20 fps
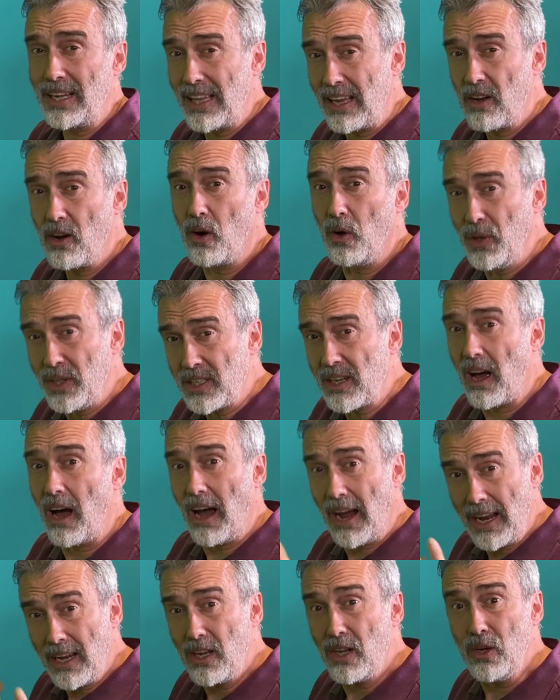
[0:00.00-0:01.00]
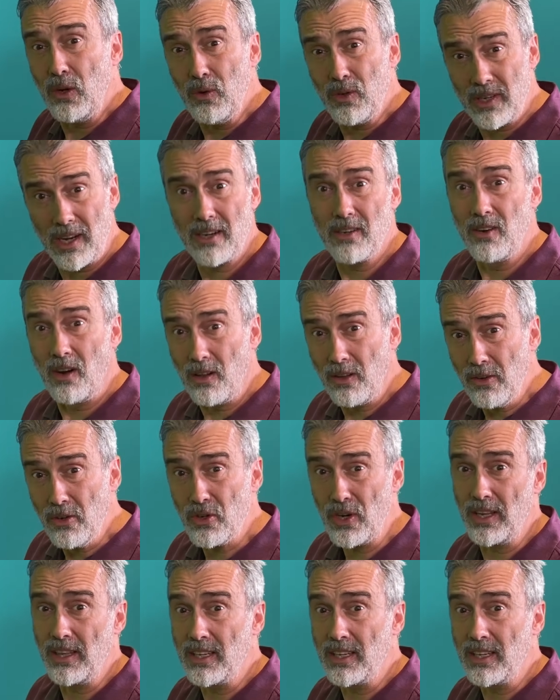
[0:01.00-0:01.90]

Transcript: They call this IQ technology.